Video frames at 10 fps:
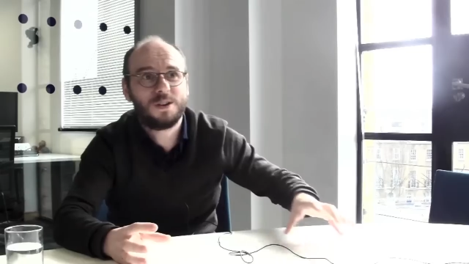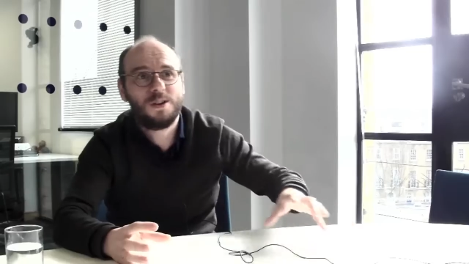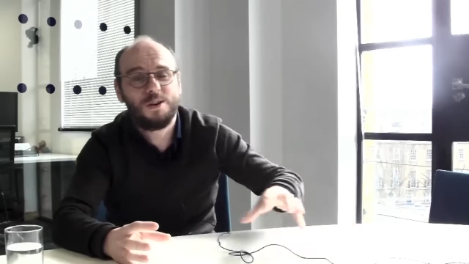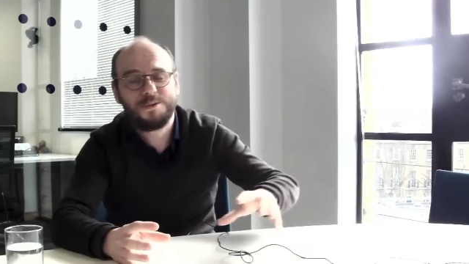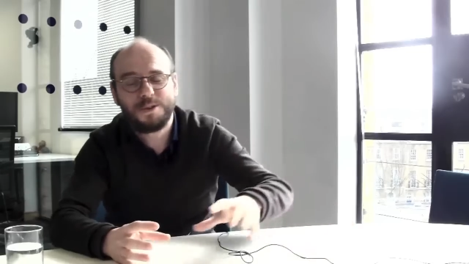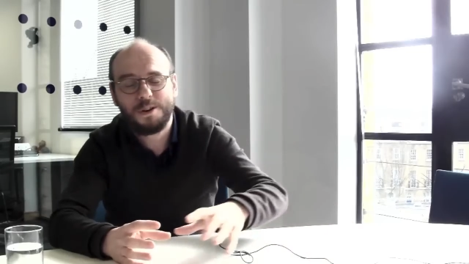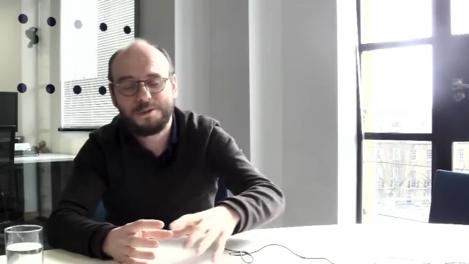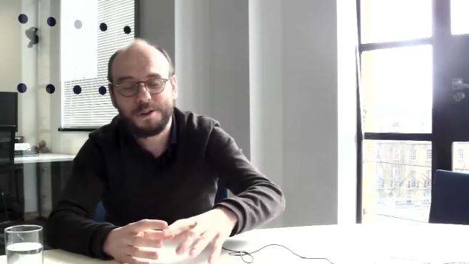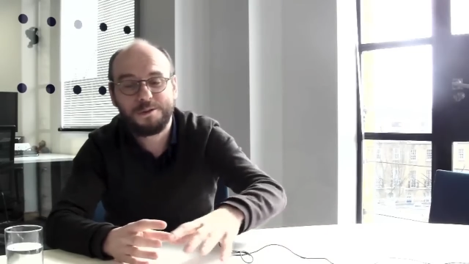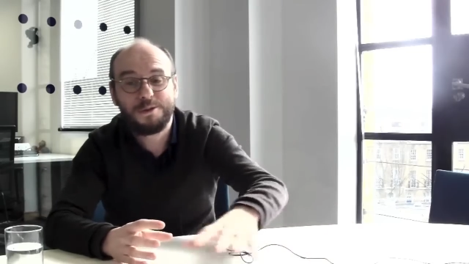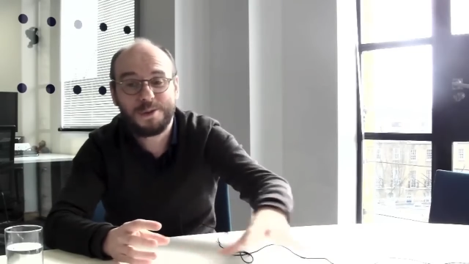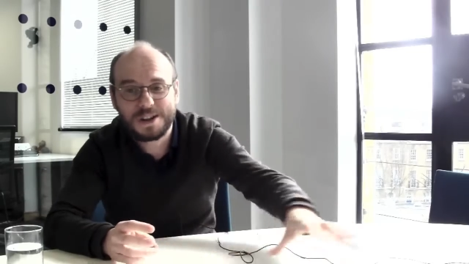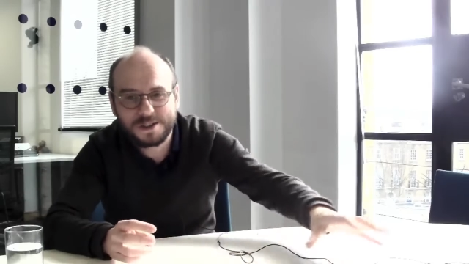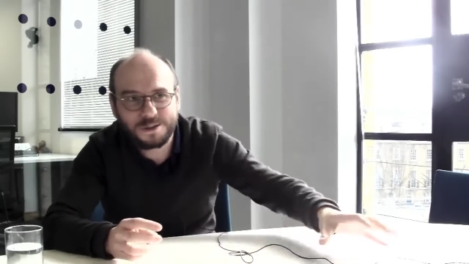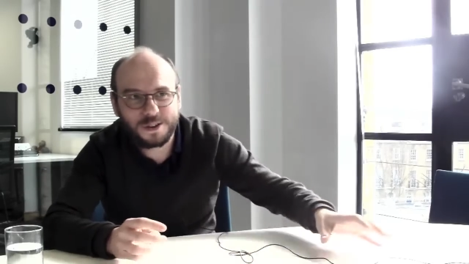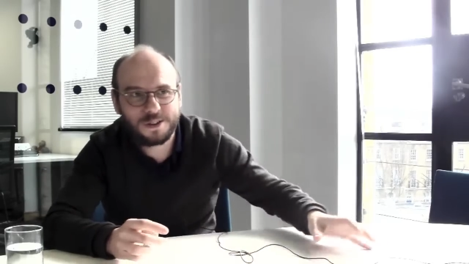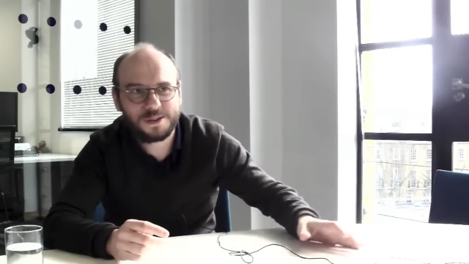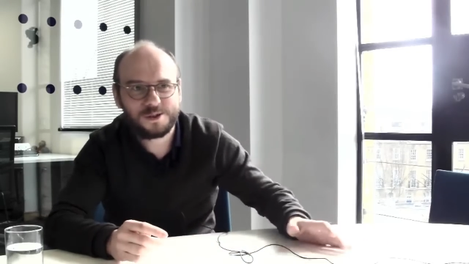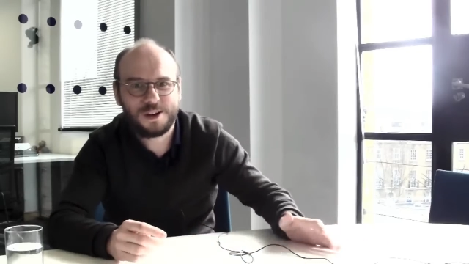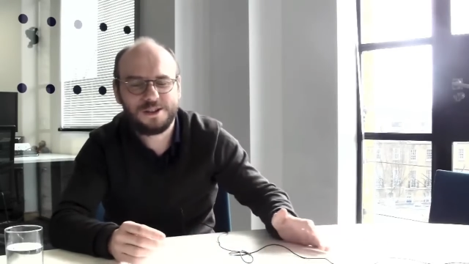of the rest of the
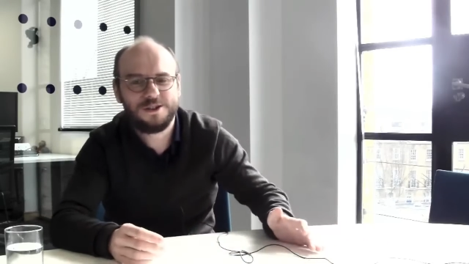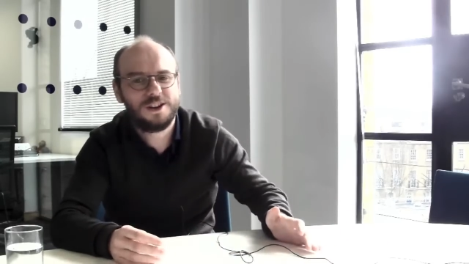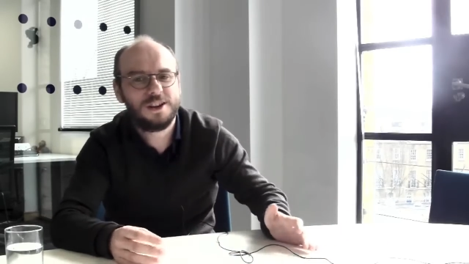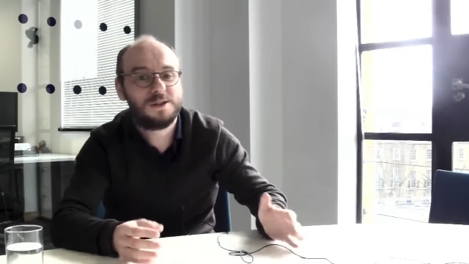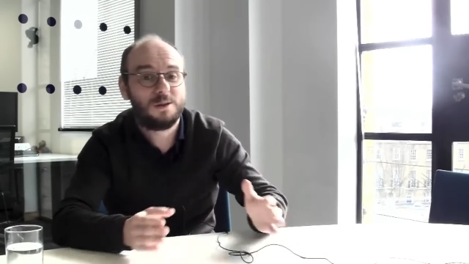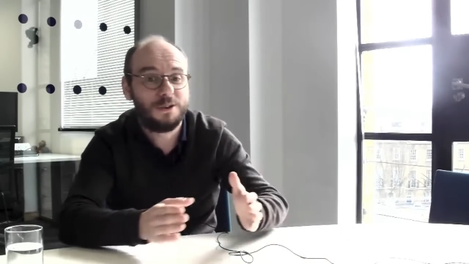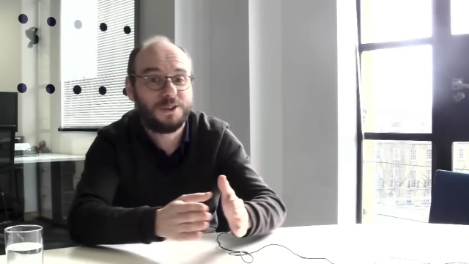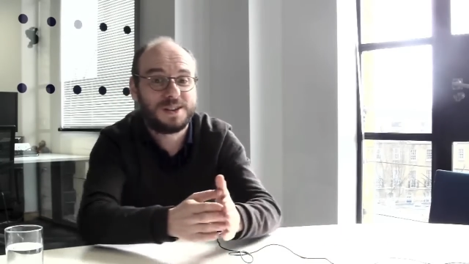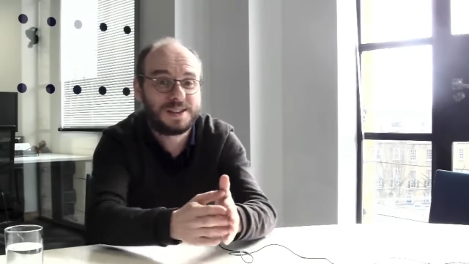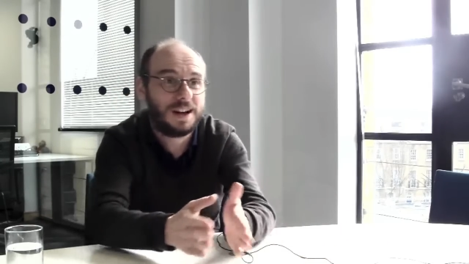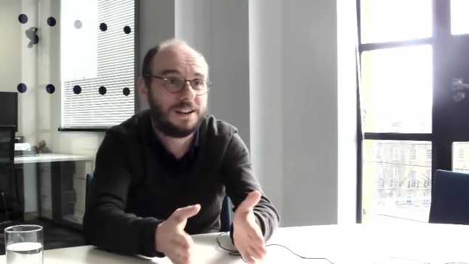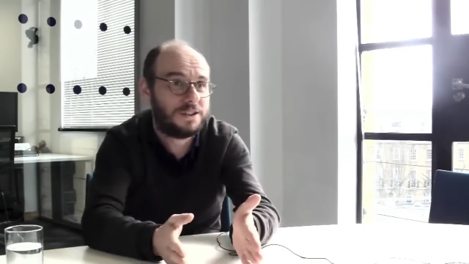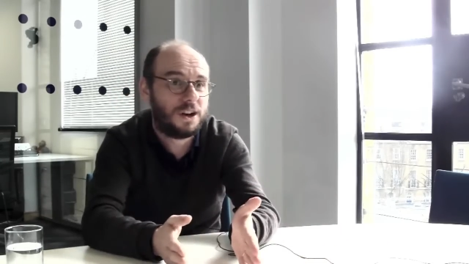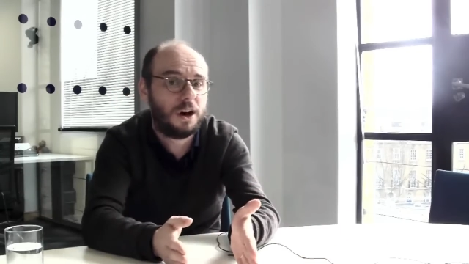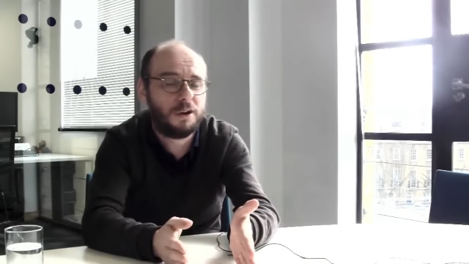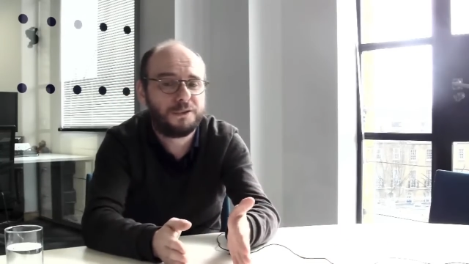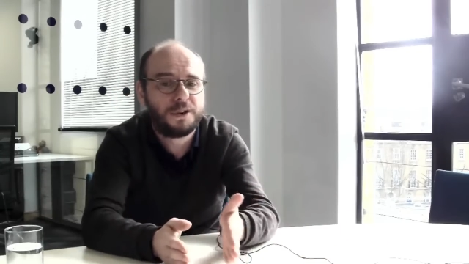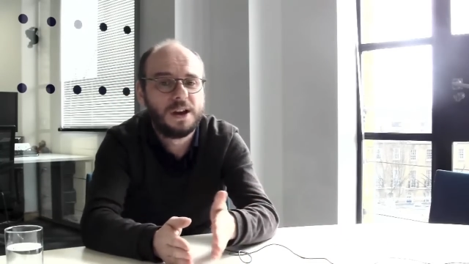strategies, or if it's signed off,